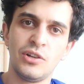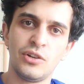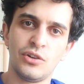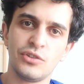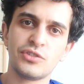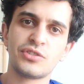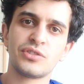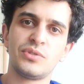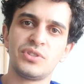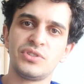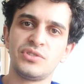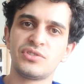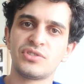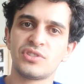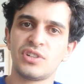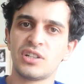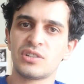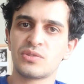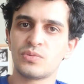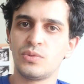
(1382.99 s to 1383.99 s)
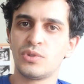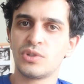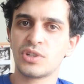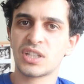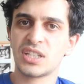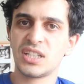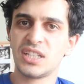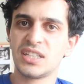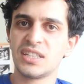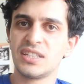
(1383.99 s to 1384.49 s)
Also, when you start
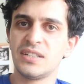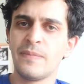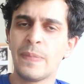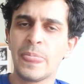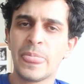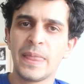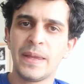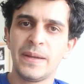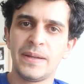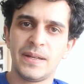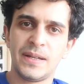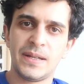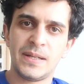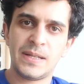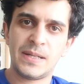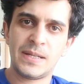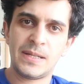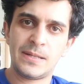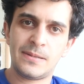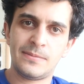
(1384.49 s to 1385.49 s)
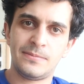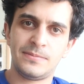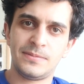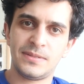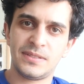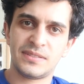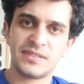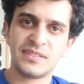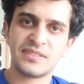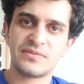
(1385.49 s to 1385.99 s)
working, it